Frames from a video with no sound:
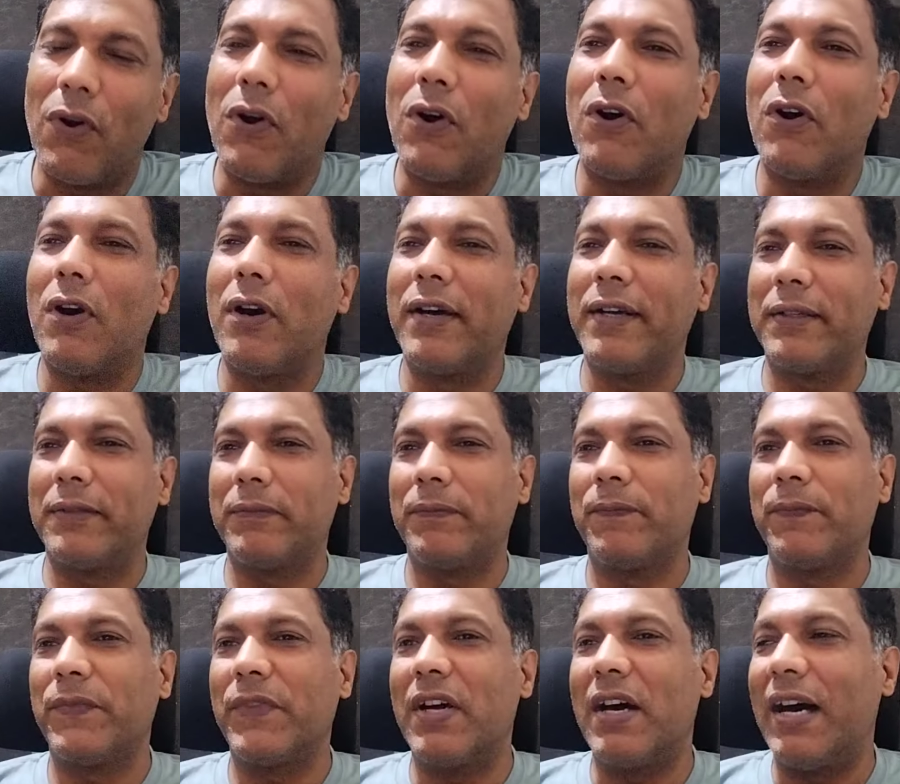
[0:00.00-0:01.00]

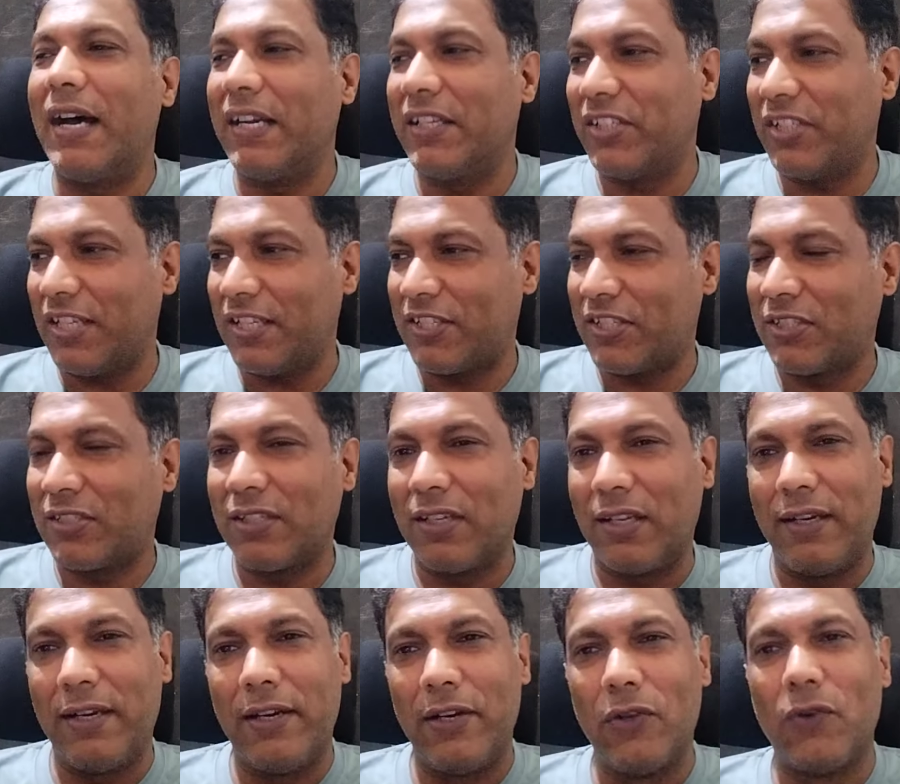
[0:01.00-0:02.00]
Or are
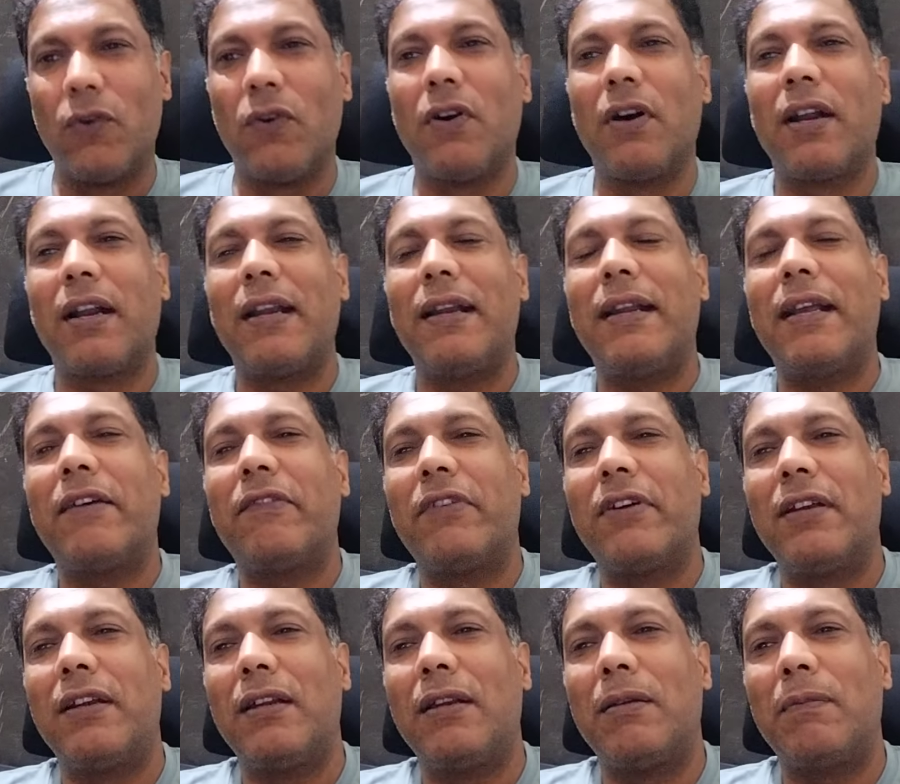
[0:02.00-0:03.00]
just lower
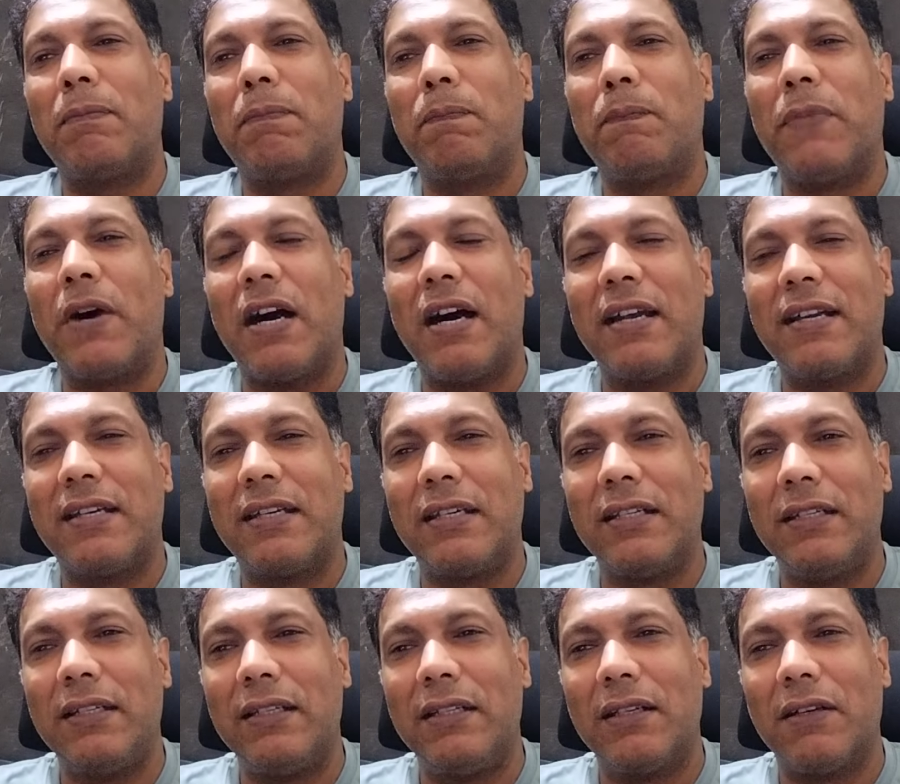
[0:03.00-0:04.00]
level
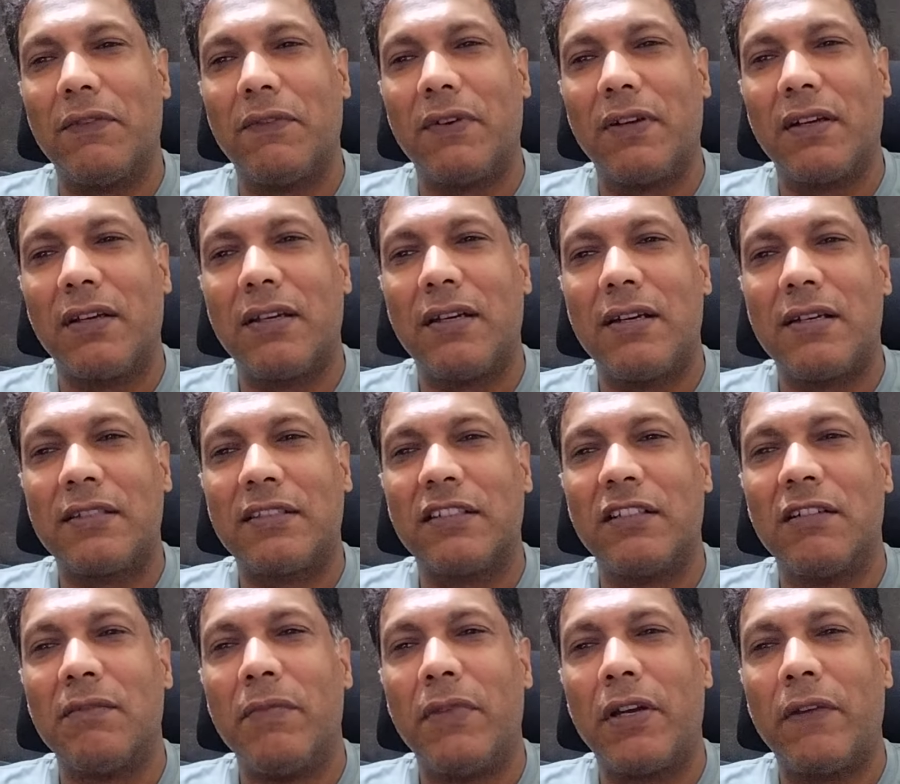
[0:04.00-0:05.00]
party
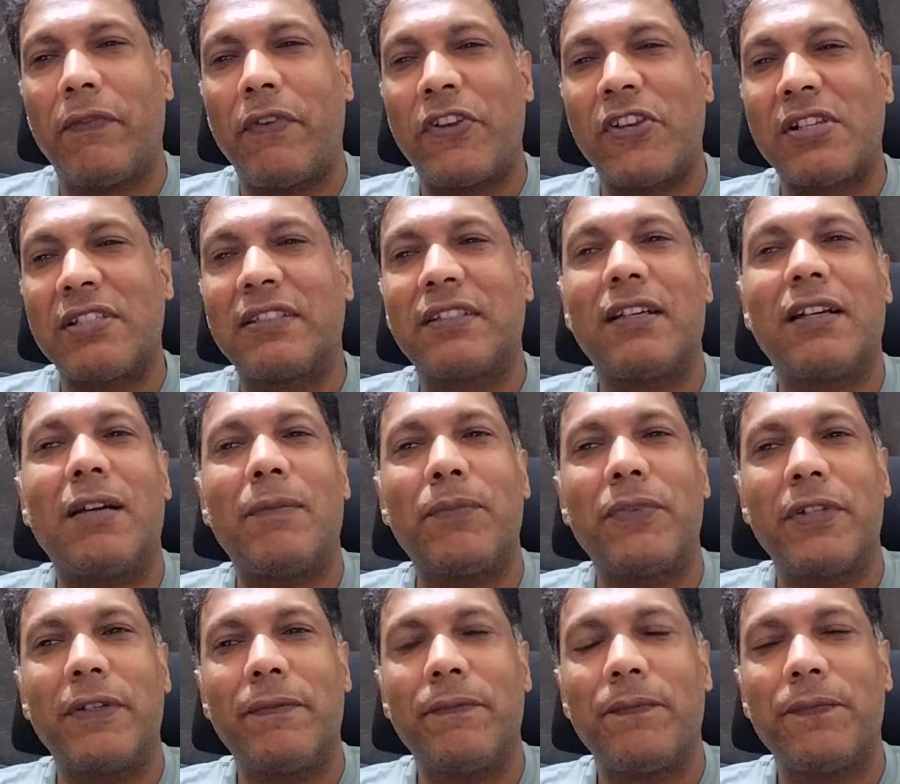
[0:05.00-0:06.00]
workers, government officials
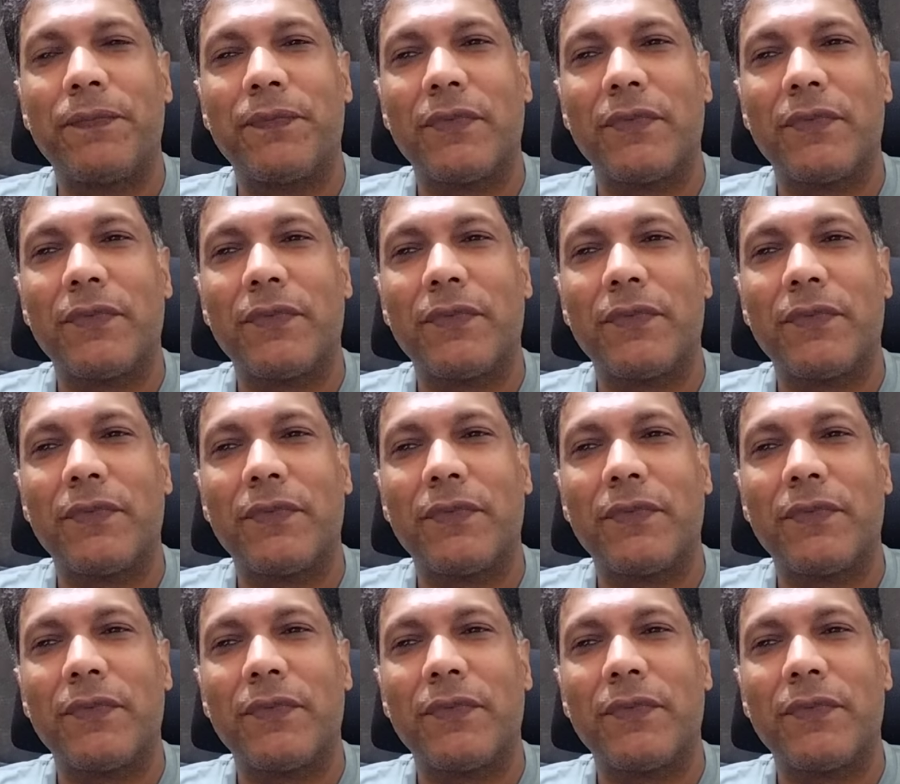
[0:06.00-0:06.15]
corrupt?